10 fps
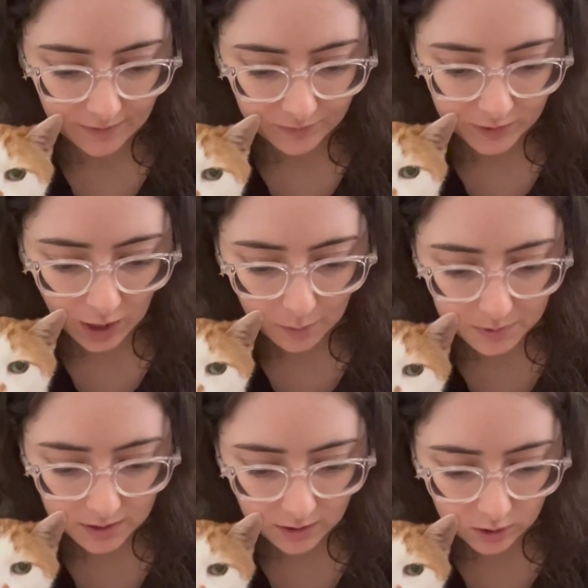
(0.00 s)
Top
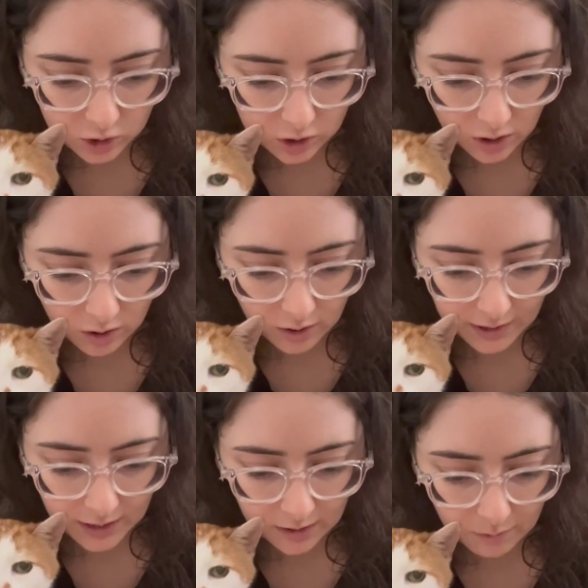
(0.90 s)
stitch along
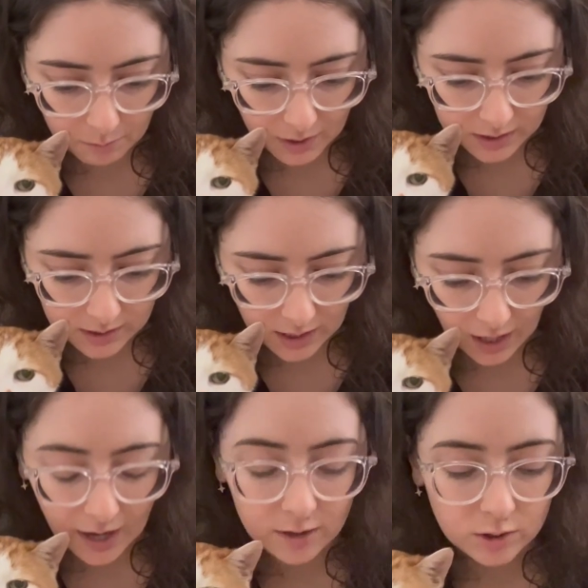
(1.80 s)
inner basting.
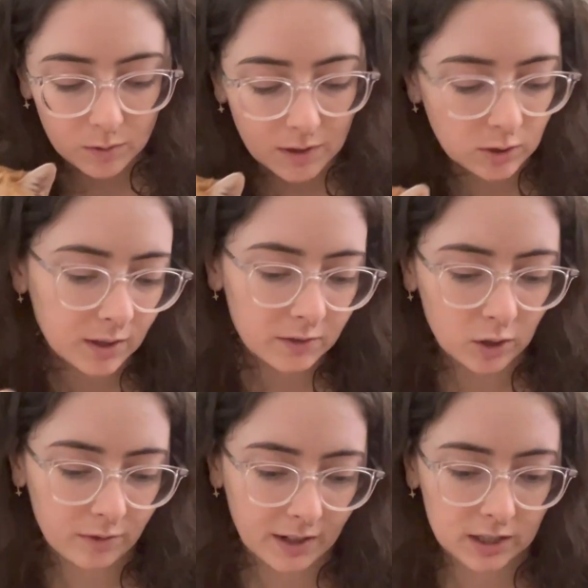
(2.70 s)
I also don't even know
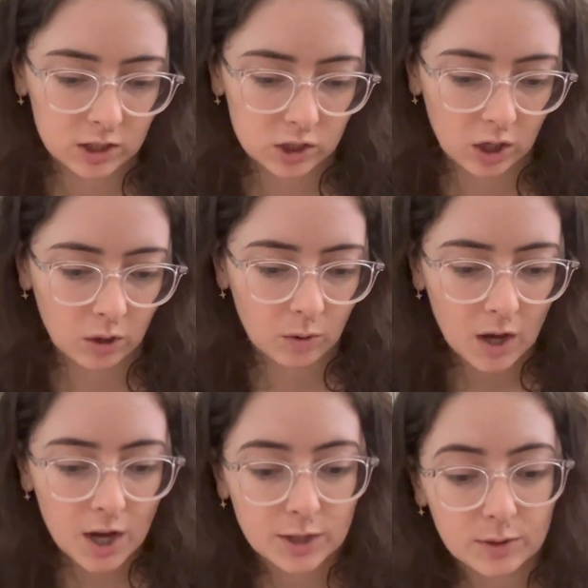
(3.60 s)
if I can sew.
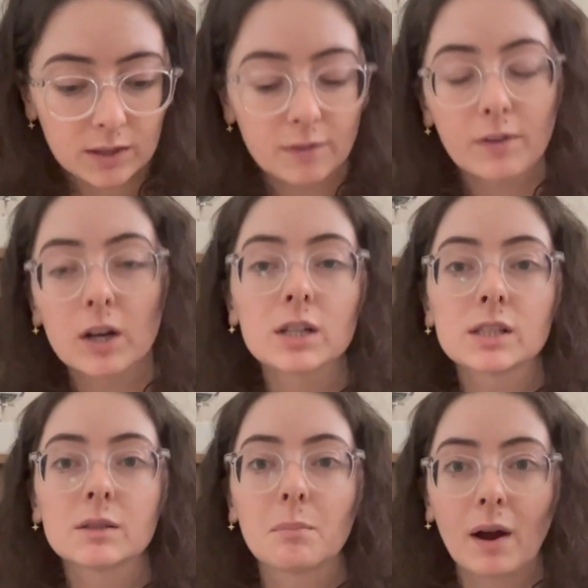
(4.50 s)
So like the
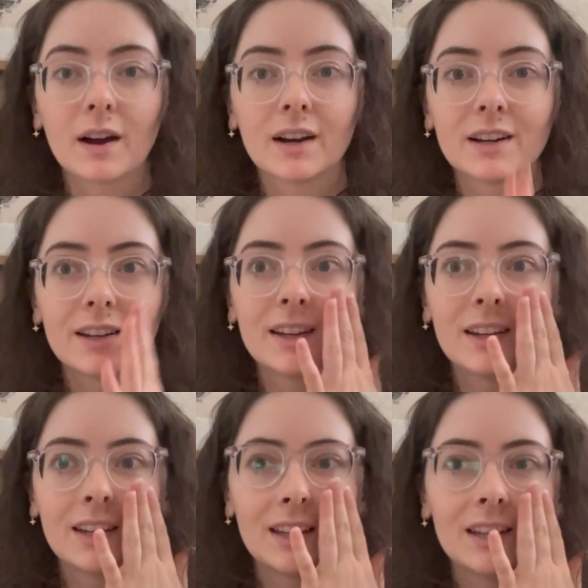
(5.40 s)
first part
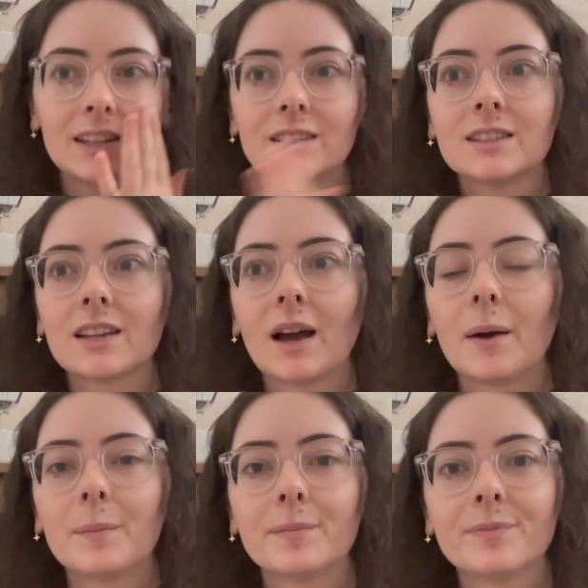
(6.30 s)
is
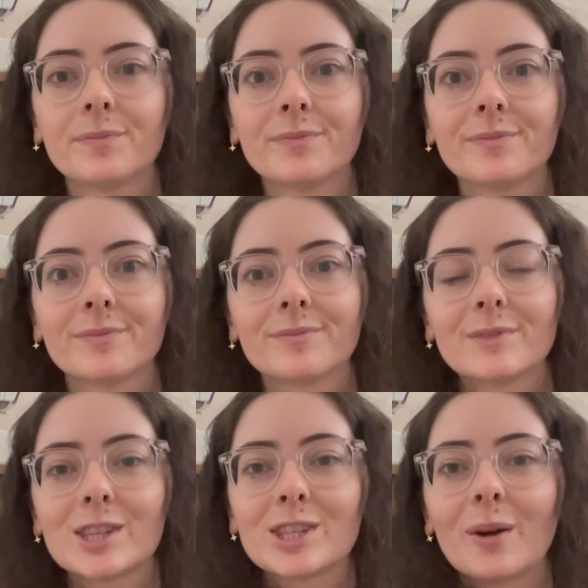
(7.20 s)

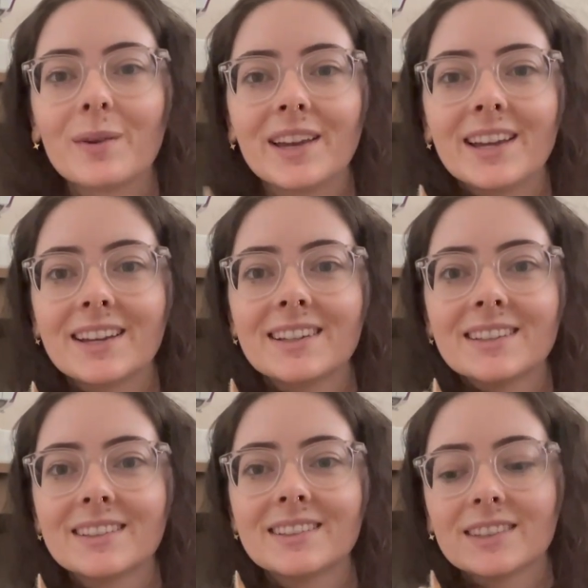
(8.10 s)
sewing
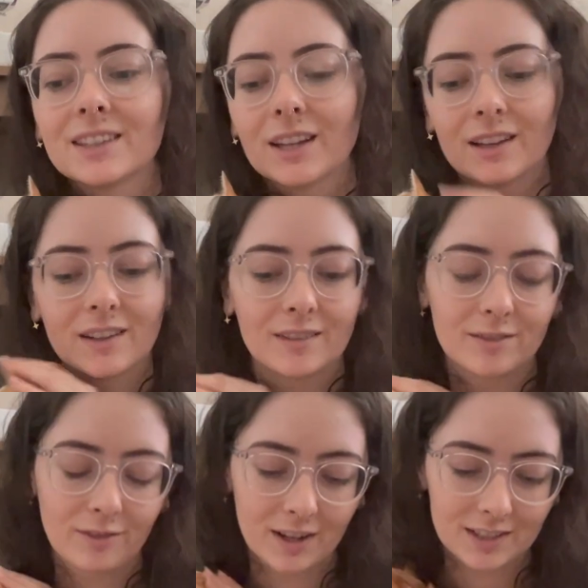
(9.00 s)
the
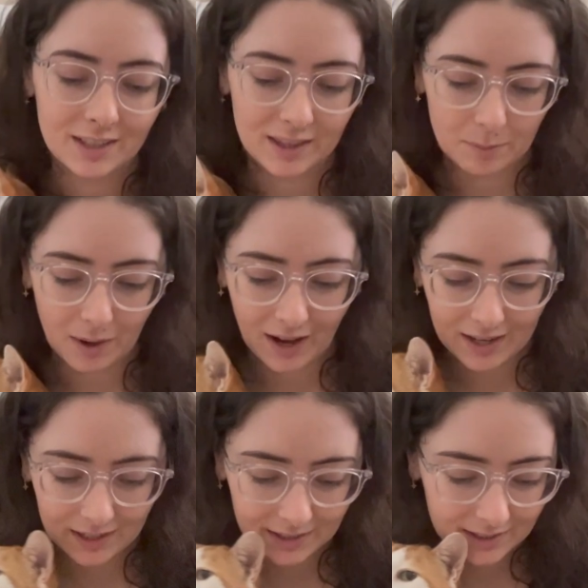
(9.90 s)
front and the
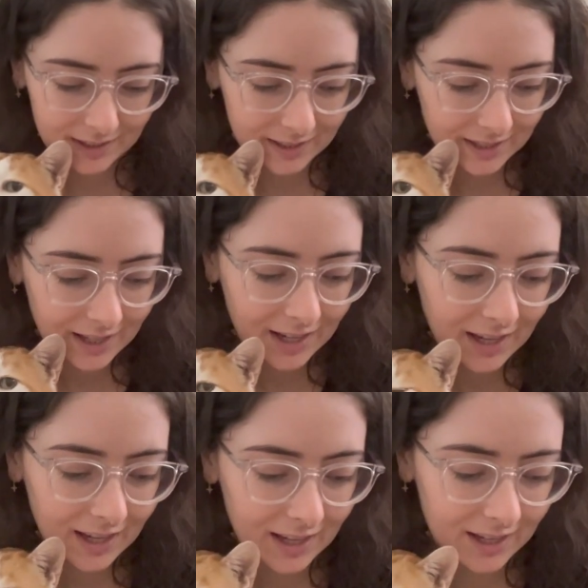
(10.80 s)
back.
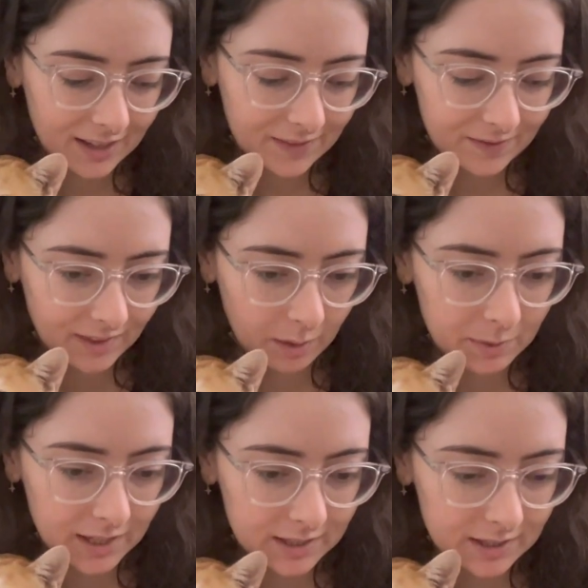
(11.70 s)
I
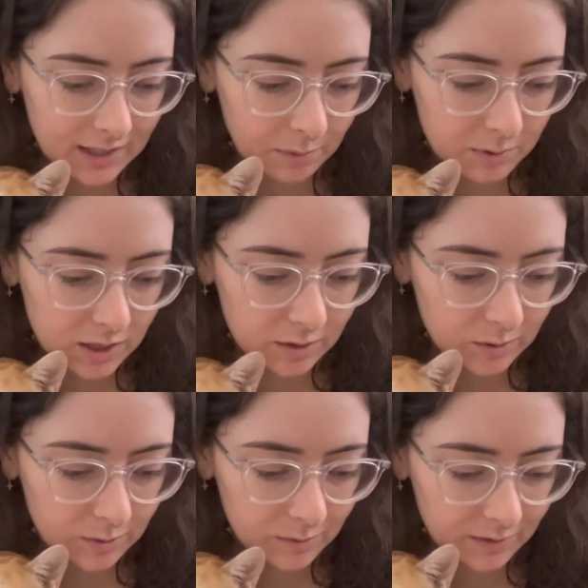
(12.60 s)
mean, it's step 2.